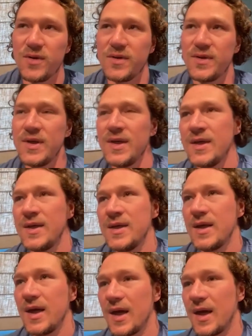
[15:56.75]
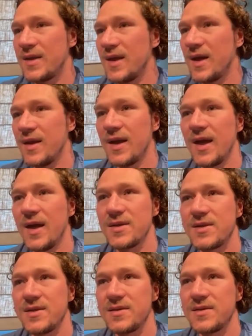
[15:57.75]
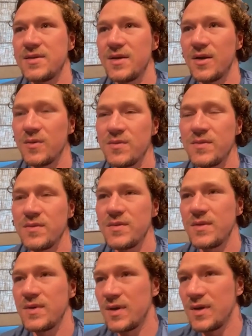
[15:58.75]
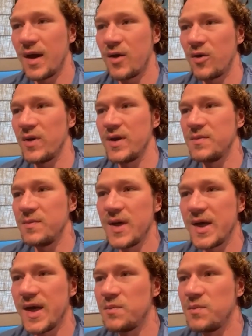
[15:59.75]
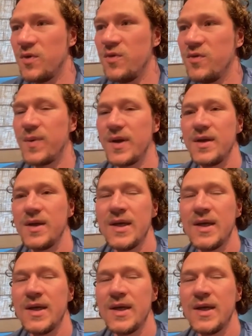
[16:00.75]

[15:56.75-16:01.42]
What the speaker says: And at the end of the day, this is, not only me getting moved, but